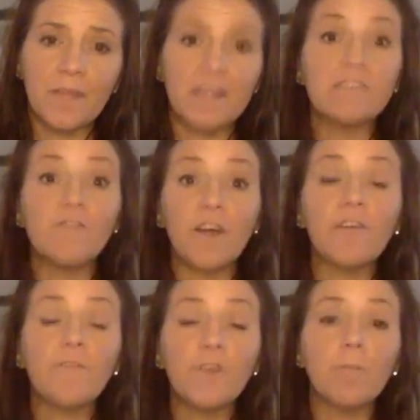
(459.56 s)
There's
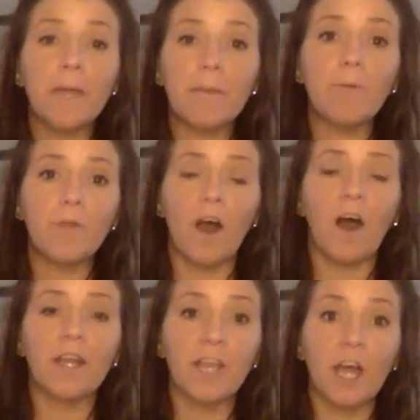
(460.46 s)
very few people that
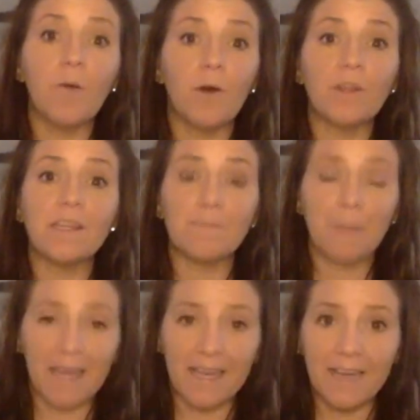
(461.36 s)
I know on this
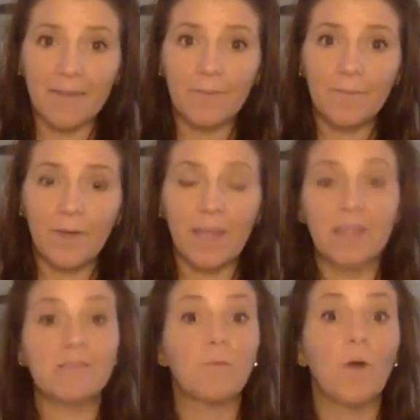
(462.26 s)
planet, in
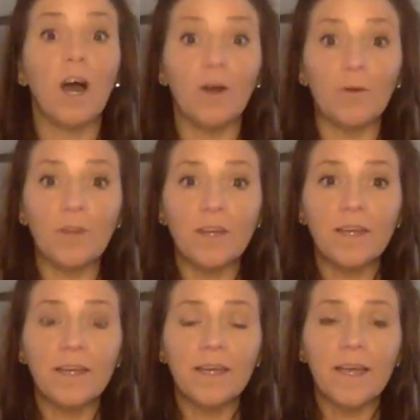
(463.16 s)
this world,
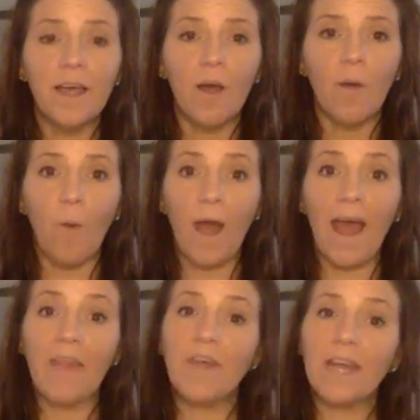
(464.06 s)

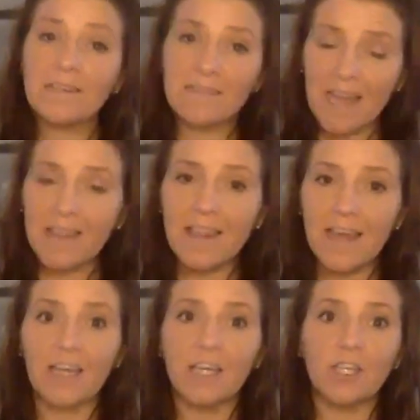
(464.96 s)
where they say that
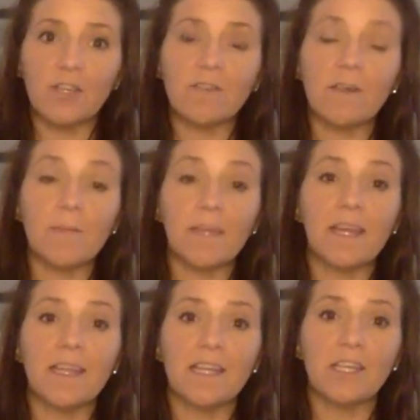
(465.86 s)
they're going to do something
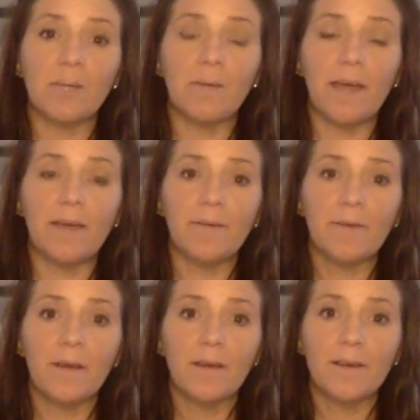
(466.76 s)
and they do it.
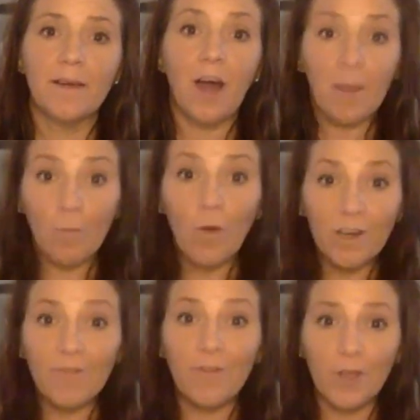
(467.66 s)
I'm one
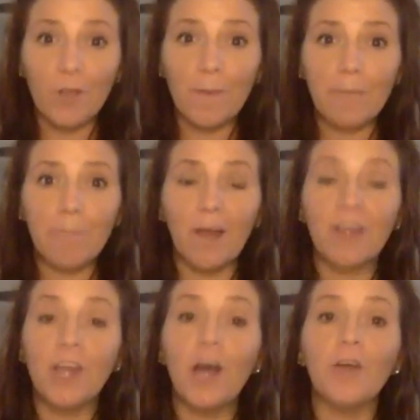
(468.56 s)
of the few people I
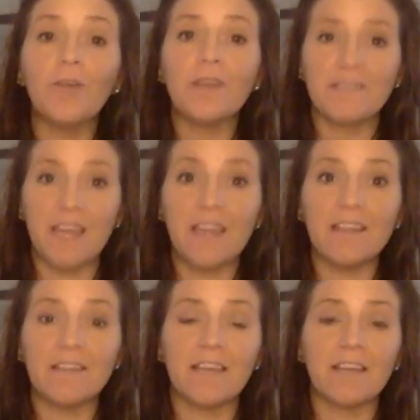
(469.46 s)
know that say
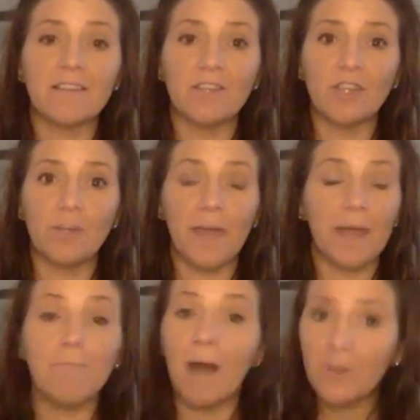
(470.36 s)
these things and do it.
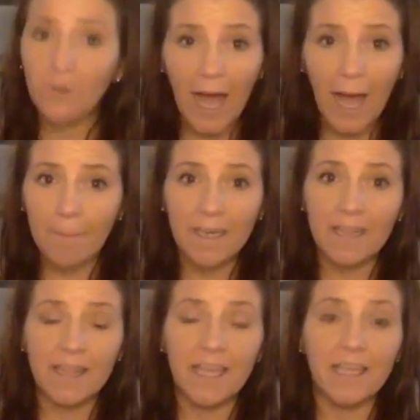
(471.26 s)
It might not happen
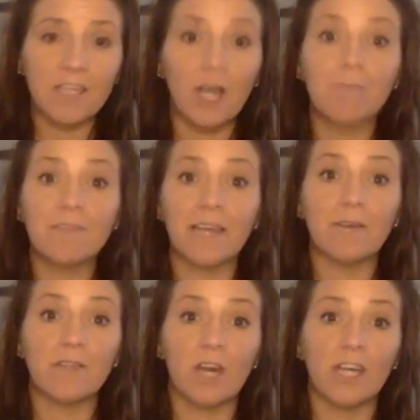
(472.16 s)
in the
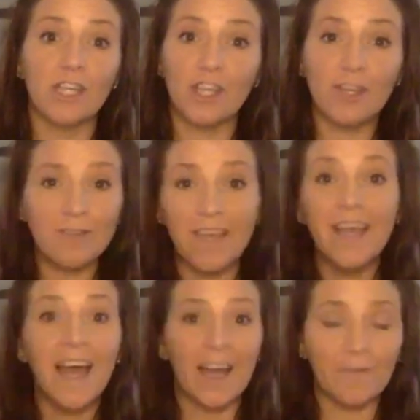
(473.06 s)
timescales that I choose.
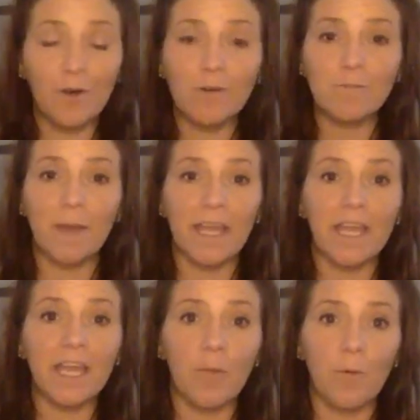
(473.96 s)
And of course, my
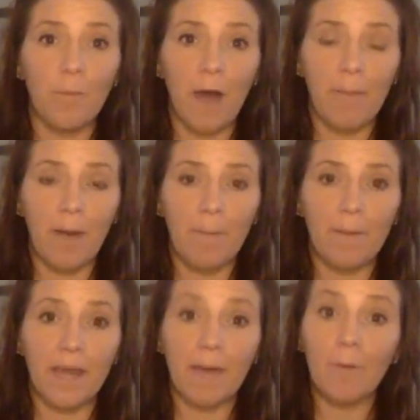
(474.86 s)
ego will pipe up
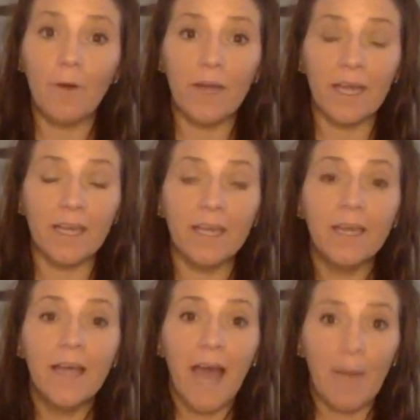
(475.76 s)
at that point.
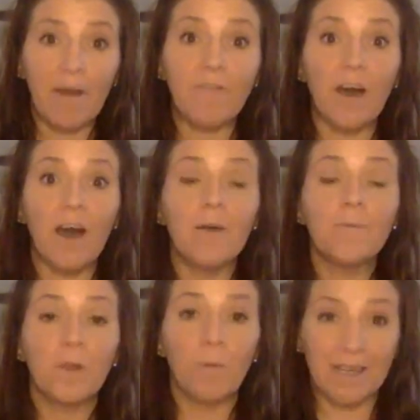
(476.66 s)
However,
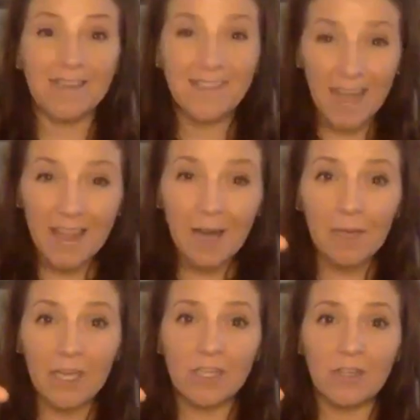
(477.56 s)
when I say that I'm
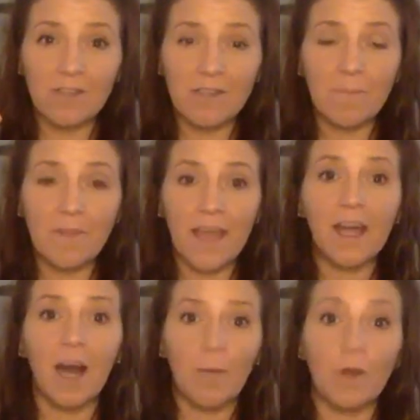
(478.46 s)
going to do something,
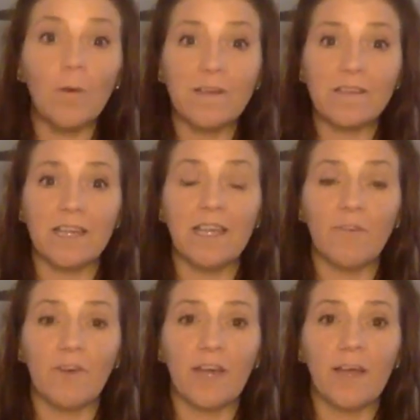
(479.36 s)
I will always
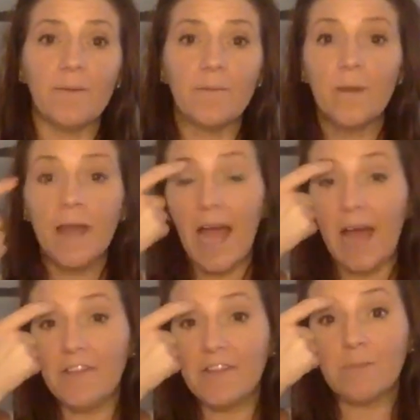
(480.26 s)
deliver on it.
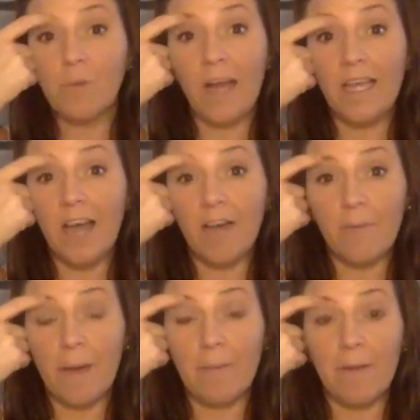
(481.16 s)
And this is what I love
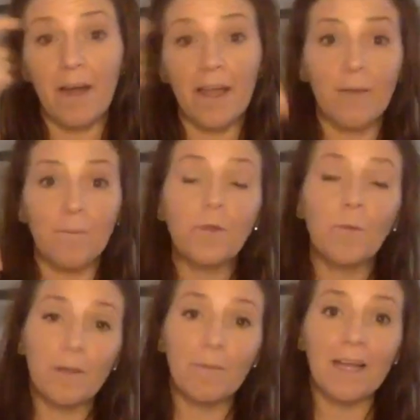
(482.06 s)
about
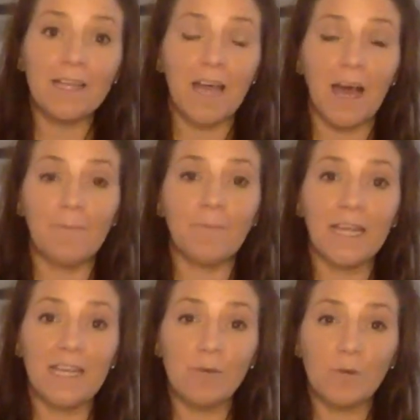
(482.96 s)
one of my little